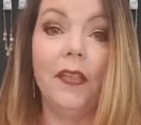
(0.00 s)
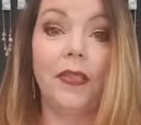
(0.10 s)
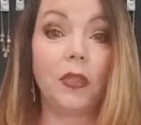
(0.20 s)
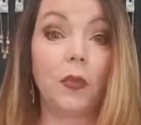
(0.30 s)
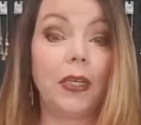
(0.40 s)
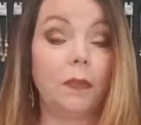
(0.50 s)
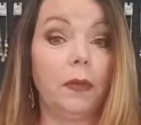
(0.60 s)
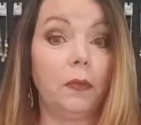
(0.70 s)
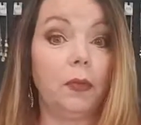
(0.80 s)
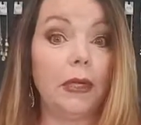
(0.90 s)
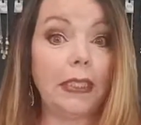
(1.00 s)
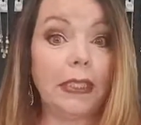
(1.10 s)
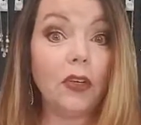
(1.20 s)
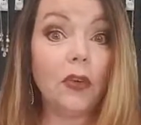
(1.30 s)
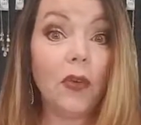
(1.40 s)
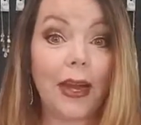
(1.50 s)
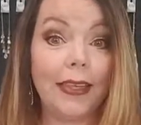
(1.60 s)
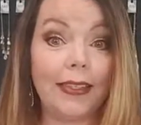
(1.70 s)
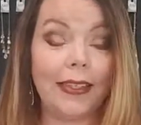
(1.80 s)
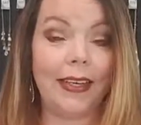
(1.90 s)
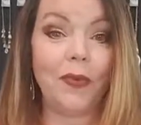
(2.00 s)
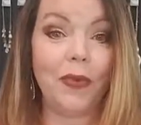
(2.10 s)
This week has been pretty crazy.